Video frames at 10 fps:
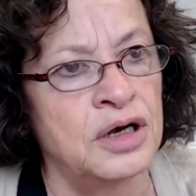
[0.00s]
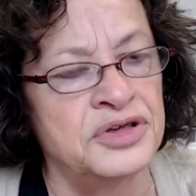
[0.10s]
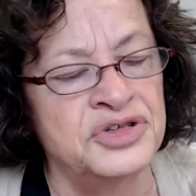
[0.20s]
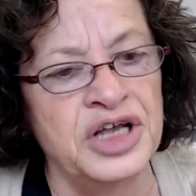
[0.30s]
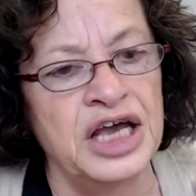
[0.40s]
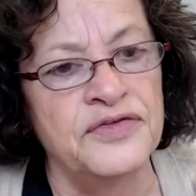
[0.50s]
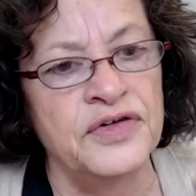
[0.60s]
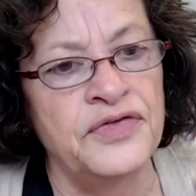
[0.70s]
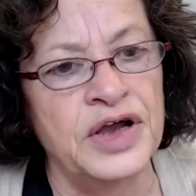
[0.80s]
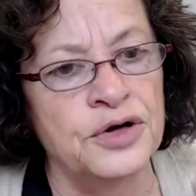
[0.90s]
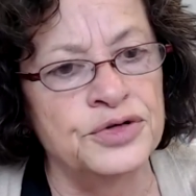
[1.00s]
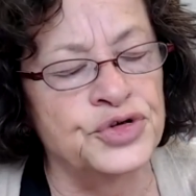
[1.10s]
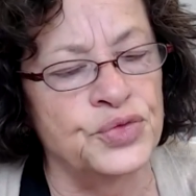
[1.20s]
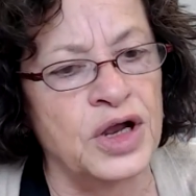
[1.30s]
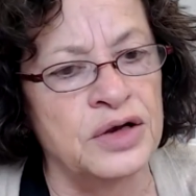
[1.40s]
state of affairs
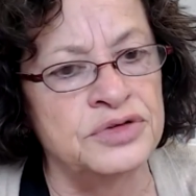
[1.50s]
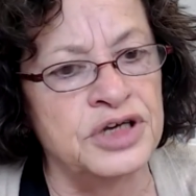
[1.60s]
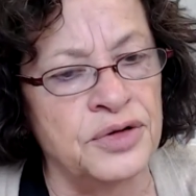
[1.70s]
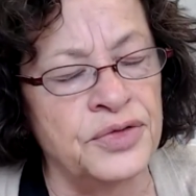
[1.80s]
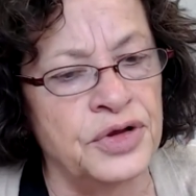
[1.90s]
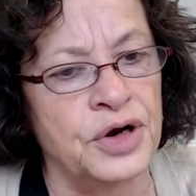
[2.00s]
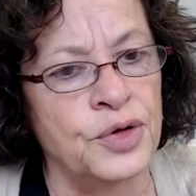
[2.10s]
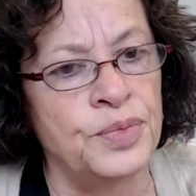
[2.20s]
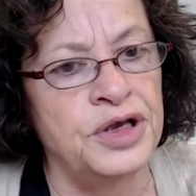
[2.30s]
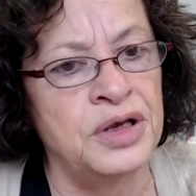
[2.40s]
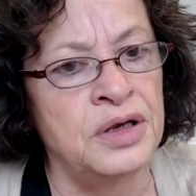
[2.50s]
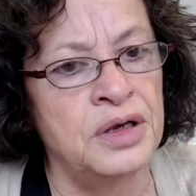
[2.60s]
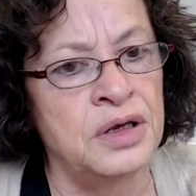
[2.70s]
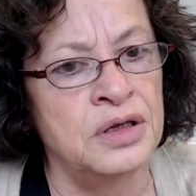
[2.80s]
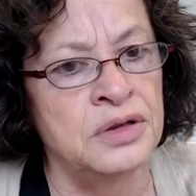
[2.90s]
around dental therapy
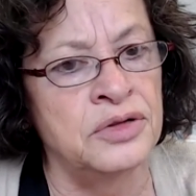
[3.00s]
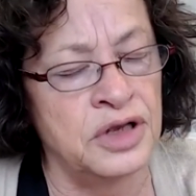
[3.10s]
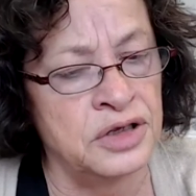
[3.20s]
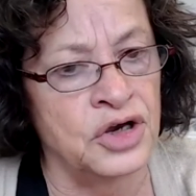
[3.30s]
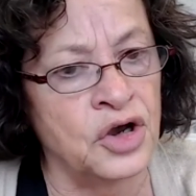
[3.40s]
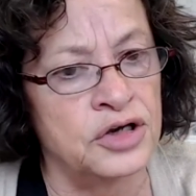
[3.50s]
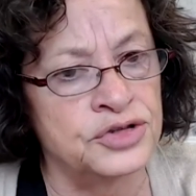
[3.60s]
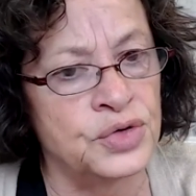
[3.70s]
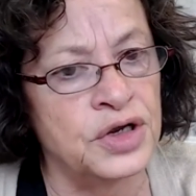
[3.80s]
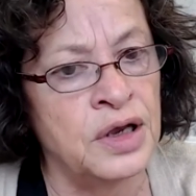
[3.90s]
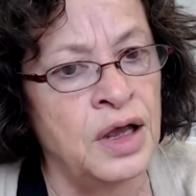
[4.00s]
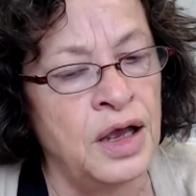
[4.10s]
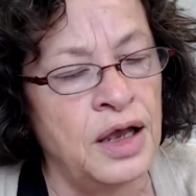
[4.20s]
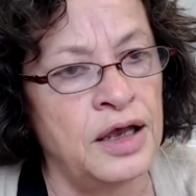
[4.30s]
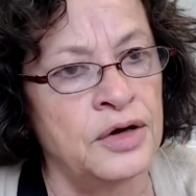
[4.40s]
in the country,
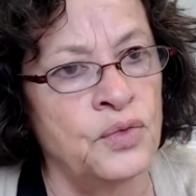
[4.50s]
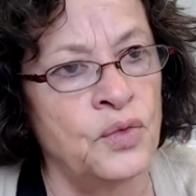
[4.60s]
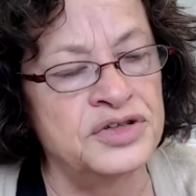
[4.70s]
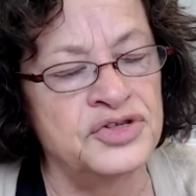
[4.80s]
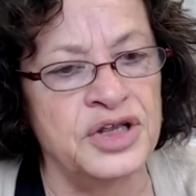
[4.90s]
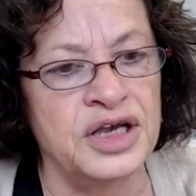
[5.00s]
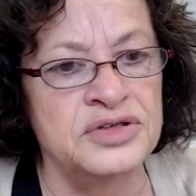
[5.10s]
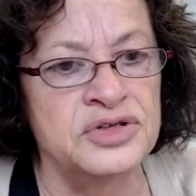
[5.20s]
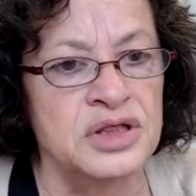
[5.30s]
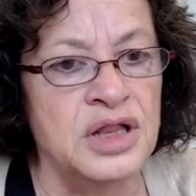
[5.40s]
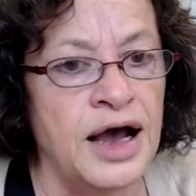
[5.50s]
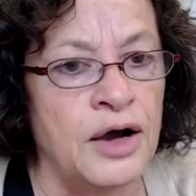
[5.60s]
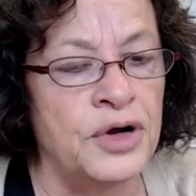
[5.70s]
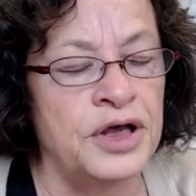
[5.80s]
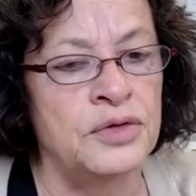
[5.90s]
and what states
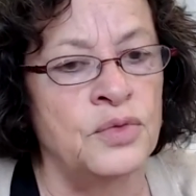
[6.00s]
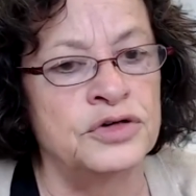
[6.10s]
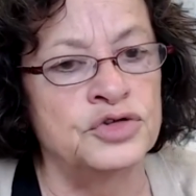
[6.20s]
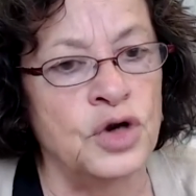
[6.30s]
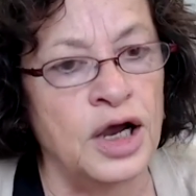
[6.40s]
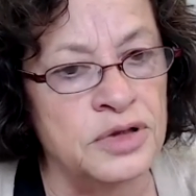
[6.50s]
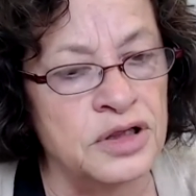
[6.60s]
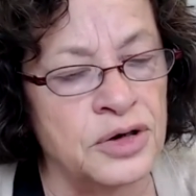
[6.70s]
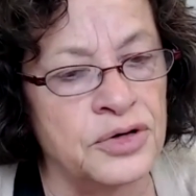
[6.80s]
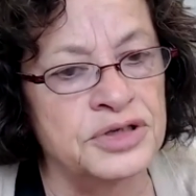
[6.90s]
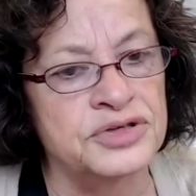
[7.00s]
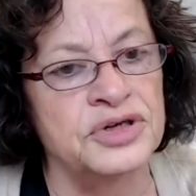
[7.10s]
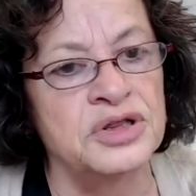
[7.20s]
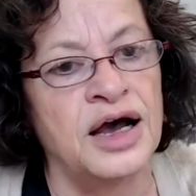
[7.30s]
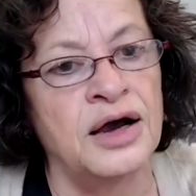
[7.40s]
allow it, what tribal areas
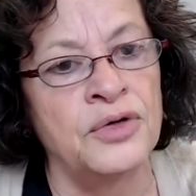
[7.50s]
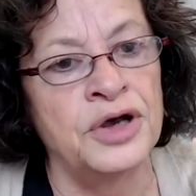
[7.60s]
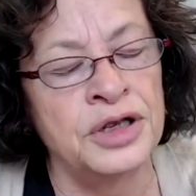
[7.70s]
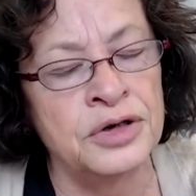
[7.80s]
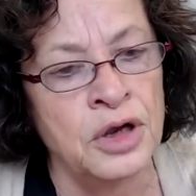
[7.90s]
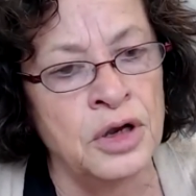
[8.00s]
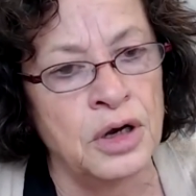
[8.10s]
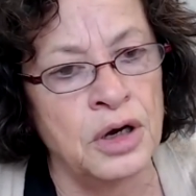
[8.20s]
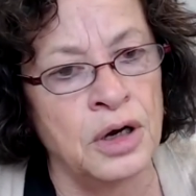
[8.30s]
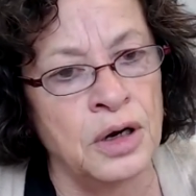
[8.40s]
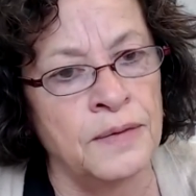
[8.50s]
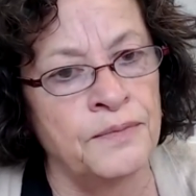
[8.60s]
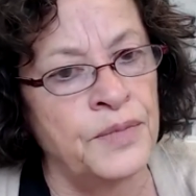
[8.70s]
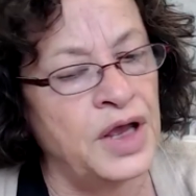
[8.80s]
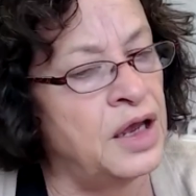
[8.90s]
allow it,
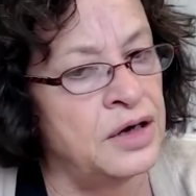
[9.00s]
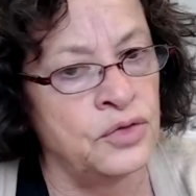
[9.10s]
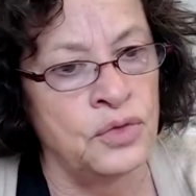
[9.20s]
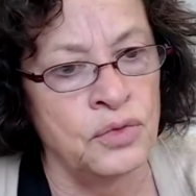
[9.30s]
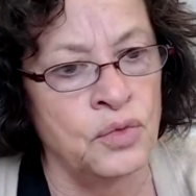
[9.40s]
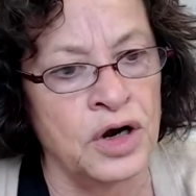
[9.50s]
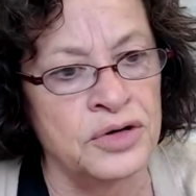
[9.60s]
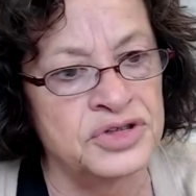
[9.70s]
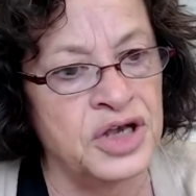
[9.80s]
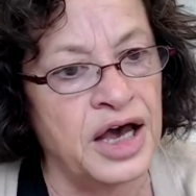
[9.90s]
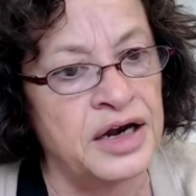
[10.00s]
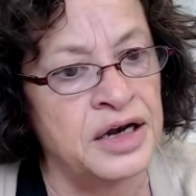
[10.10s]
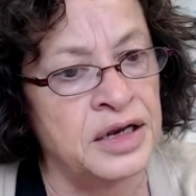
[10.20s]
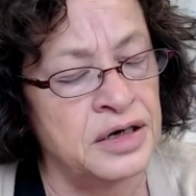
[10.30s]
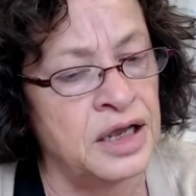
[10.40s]
and where it's
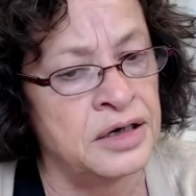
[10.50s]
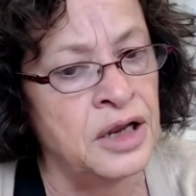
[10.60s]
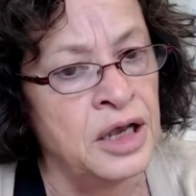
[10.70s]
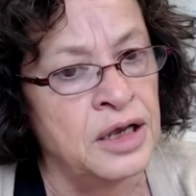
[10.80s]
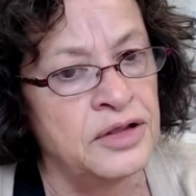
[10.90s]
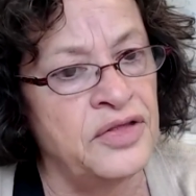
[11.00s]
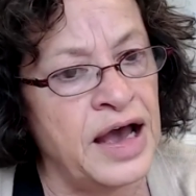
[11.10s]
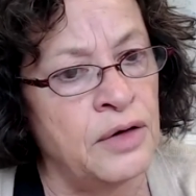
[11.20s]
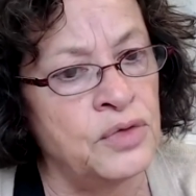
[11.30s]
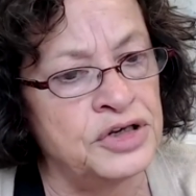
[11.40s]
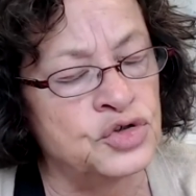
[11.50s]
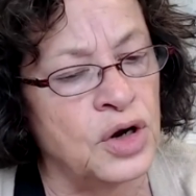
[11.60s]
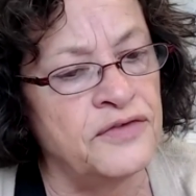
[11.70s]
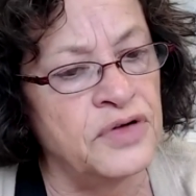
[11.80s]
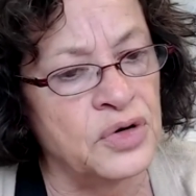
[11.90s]
headed. And that we
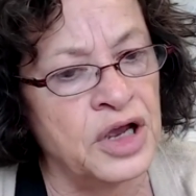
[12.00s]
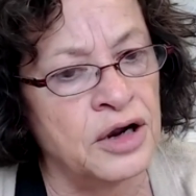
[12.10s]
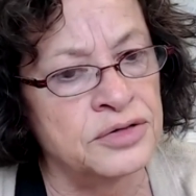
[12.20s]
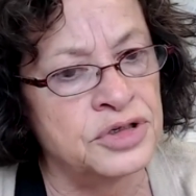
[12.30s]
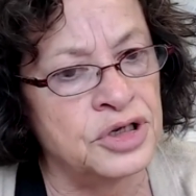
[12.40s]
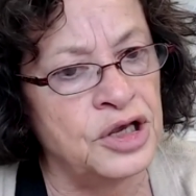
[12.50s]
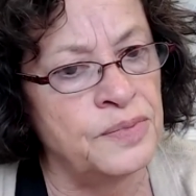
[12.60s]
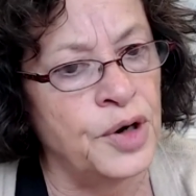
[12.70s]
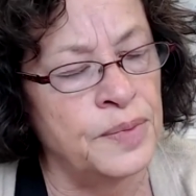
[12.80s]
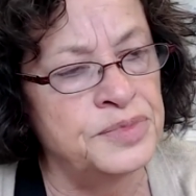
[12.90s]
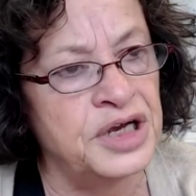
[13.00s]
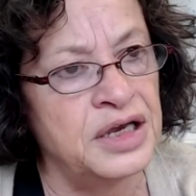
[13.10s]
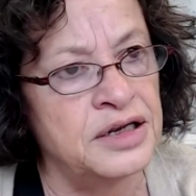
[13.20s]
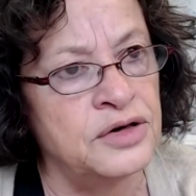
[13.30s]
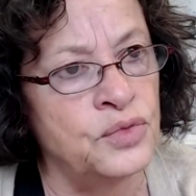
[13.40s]
try very hard to keep
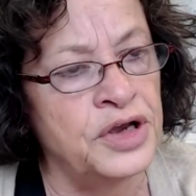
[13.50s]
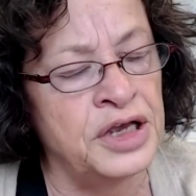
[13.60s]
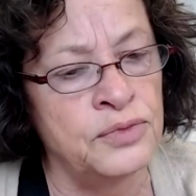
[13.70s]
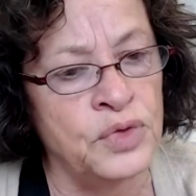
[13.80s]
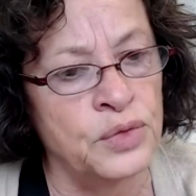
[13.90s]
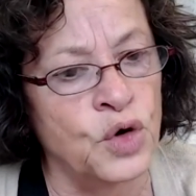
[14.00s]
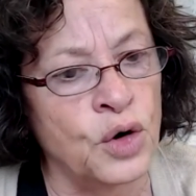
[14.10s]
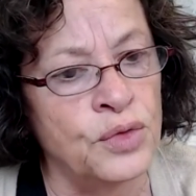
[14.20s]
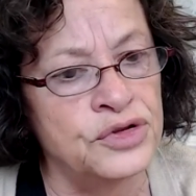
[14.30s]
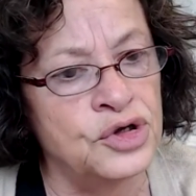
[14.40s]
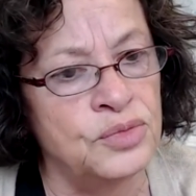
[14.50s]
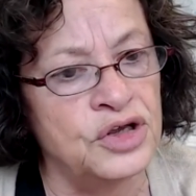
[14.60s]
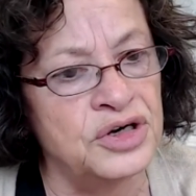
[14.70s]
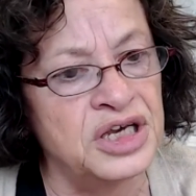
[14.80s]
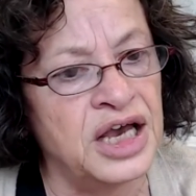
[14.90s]
updated. We work with
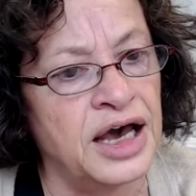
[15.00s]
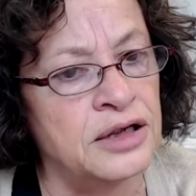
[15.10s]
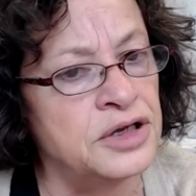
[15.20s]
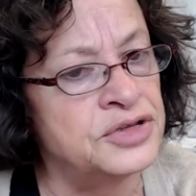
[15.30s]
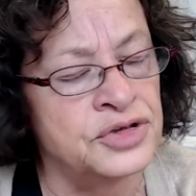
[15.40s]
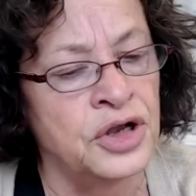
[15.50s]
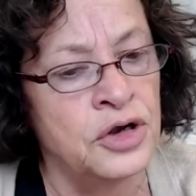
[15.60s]
Community Catalyst,